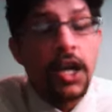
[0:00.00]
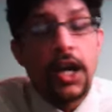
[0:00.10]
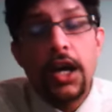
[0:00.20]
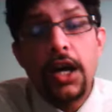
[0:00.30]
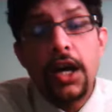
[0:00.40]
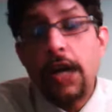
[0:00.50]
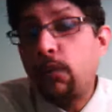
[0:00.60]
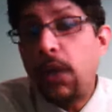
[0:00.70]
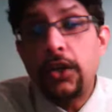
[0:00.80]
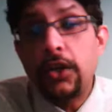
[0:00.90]
And
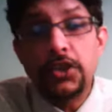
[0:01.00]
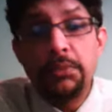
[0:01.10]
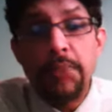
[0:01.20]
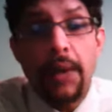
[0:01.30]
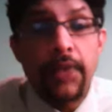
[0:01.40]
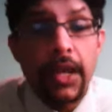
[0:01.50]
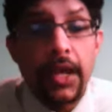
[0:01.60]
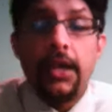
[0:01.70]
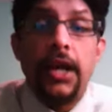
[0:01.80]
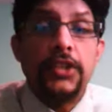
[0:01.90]
why not Zimbabwe?
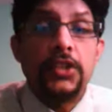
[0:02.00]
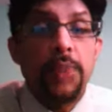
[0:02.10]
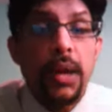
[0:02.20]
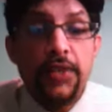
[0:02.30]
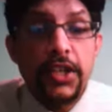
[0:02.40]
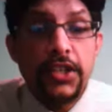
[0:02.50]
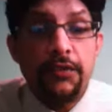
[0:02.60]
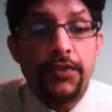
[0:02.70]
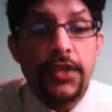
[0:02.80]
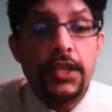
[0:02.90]
And Zimbabwe
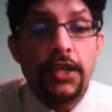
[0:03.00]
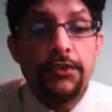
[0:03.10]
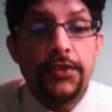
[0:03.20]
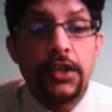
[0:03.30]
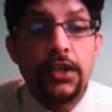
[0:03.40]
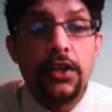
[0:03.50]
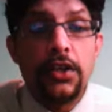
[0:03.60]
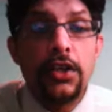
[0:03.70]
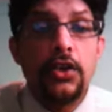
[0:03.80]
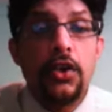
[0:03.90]
definitely
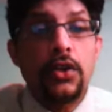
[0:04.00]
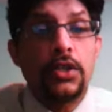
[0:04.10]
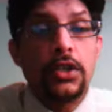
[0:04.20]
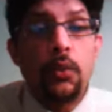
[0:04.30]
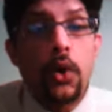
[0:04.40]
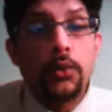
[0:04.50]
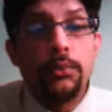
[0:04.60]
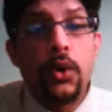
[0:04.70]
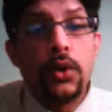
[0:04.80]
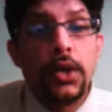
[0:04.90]
learning a lot under
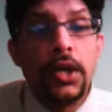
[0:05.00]
Watmore